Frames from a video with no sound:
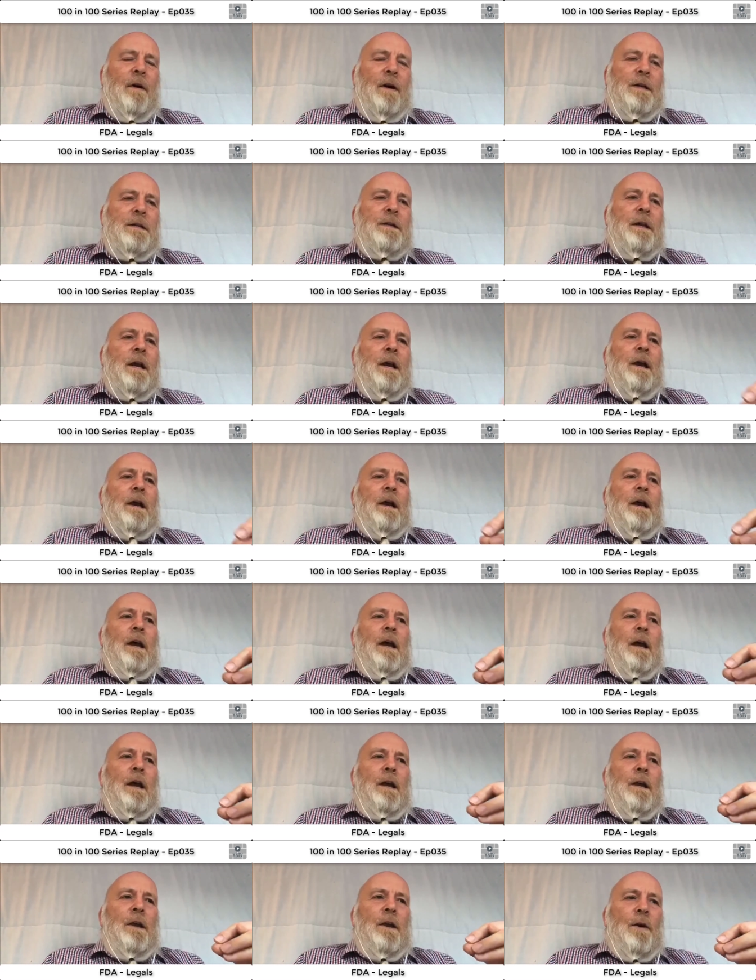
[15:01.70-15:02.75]
advice.
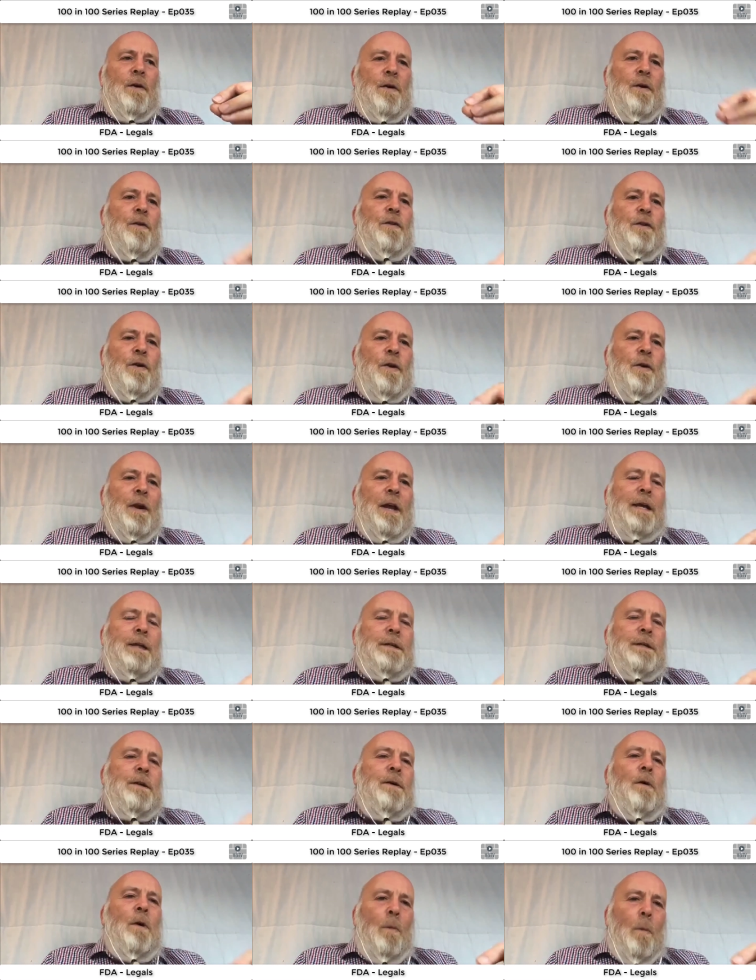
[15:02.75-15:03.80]
You need
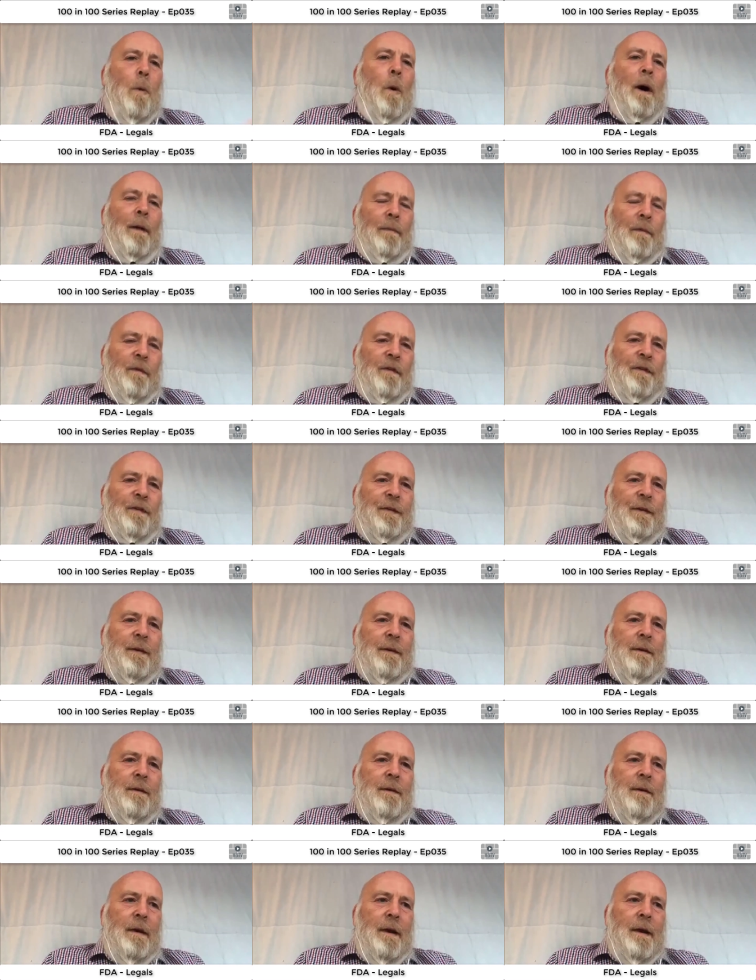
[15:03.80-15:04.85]
to do it once,
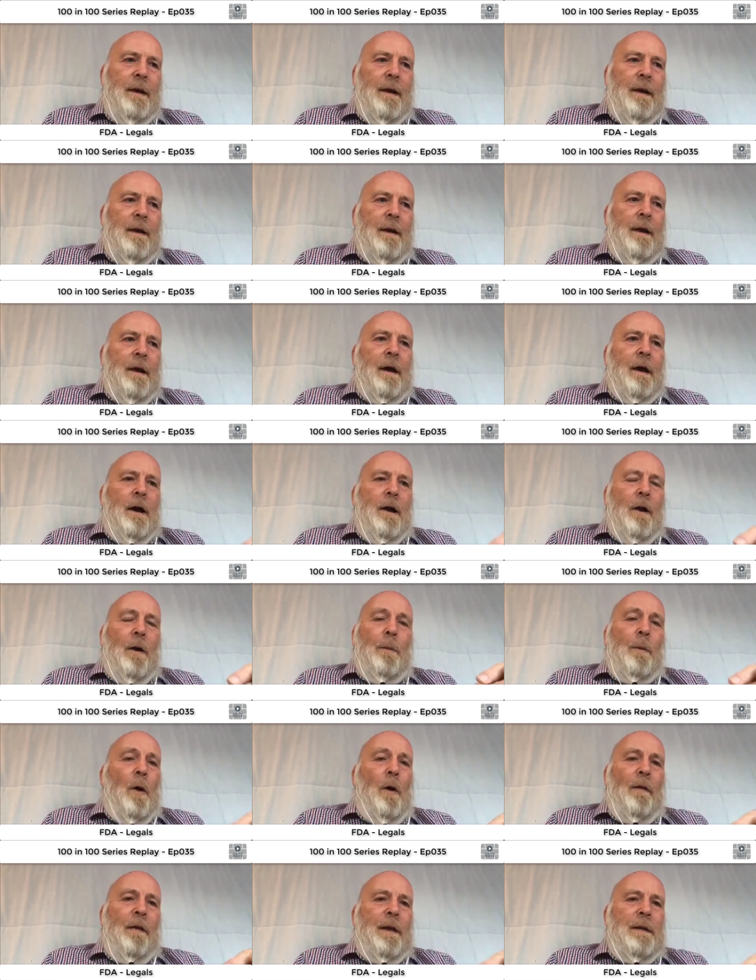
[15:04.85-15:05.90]
yeah? And I'm
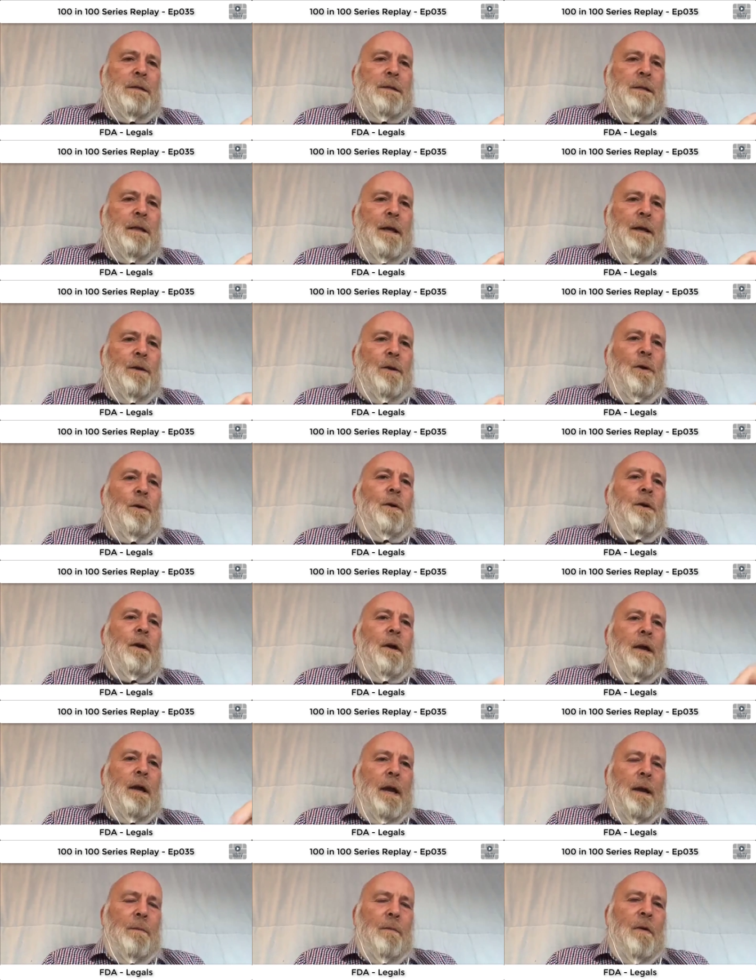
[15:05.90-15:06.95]
not then saying you
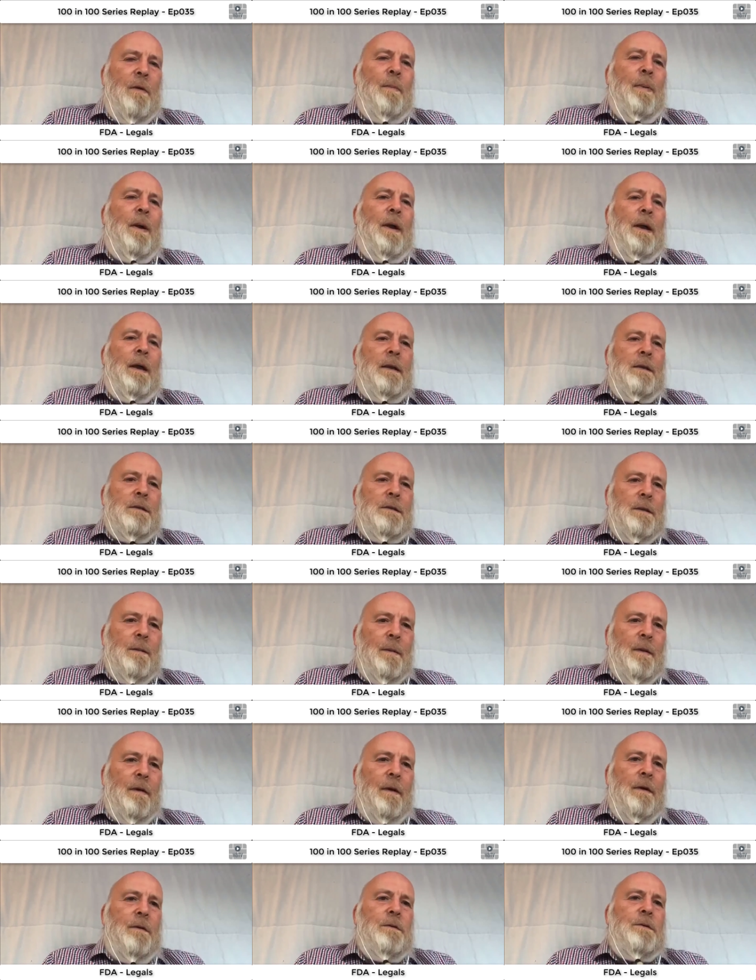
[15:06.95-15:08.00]
can keep repeating some
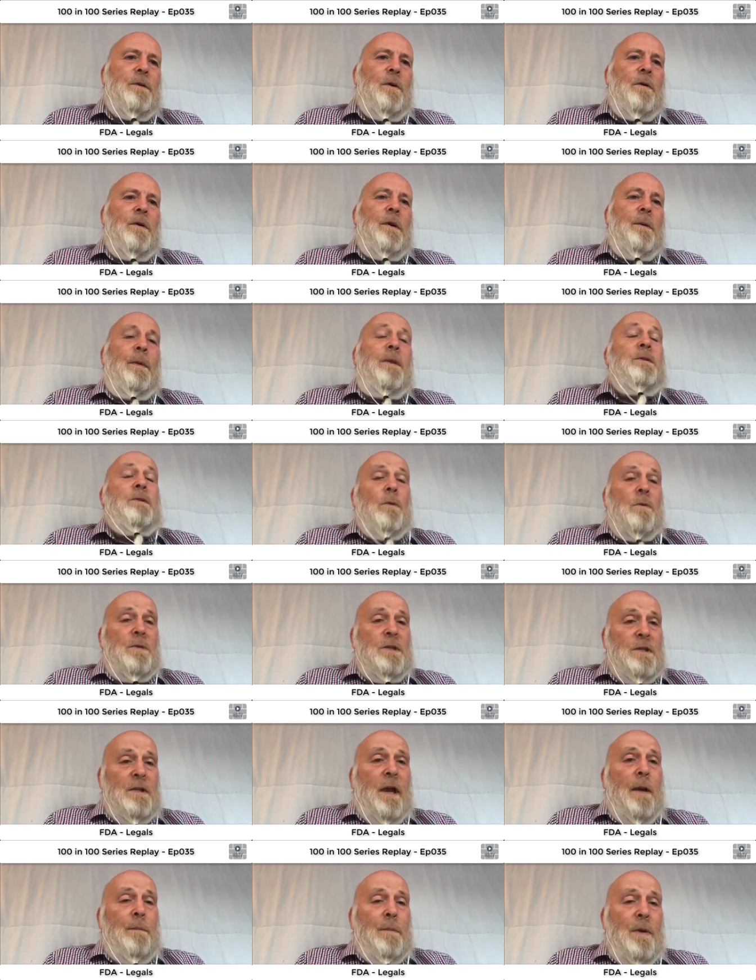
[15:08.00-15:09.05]
of those documents, or
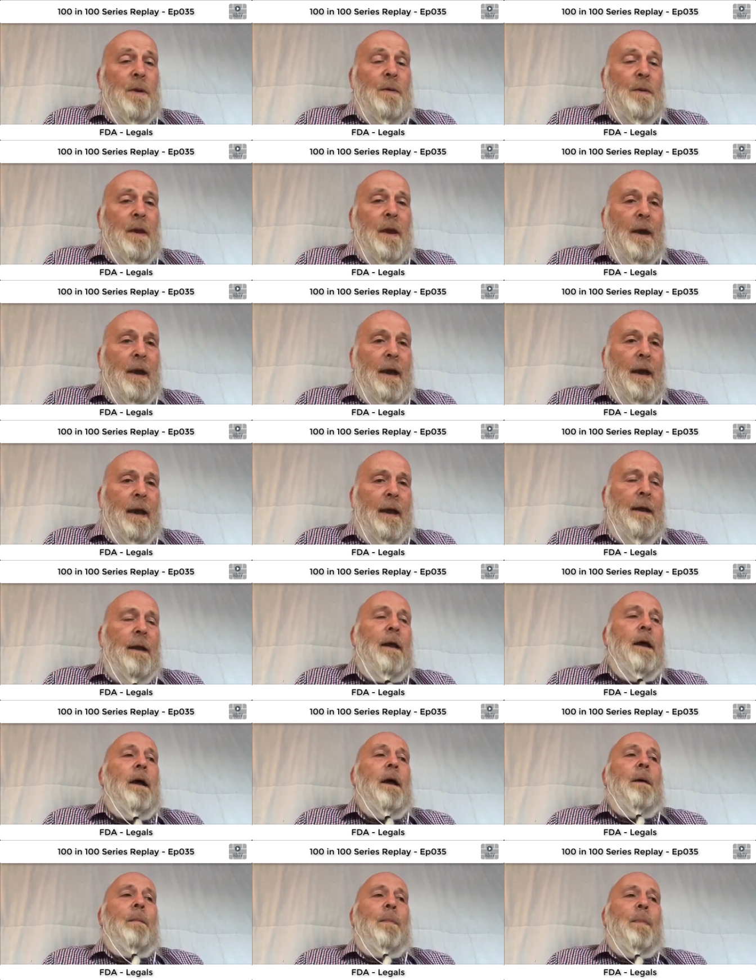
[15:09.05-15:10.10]
some you can,
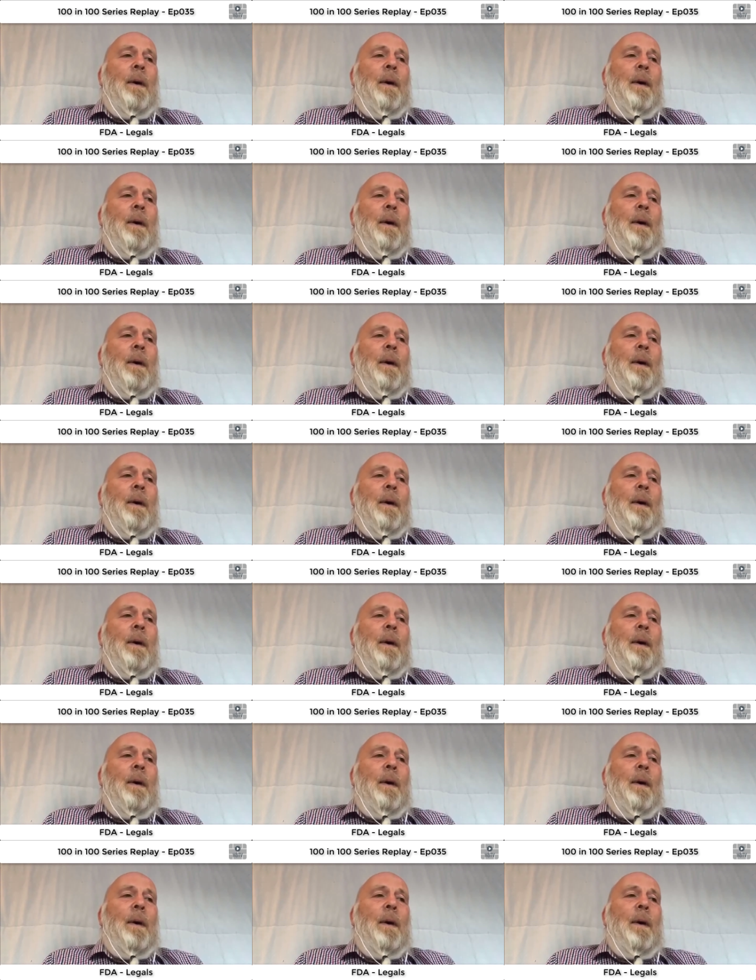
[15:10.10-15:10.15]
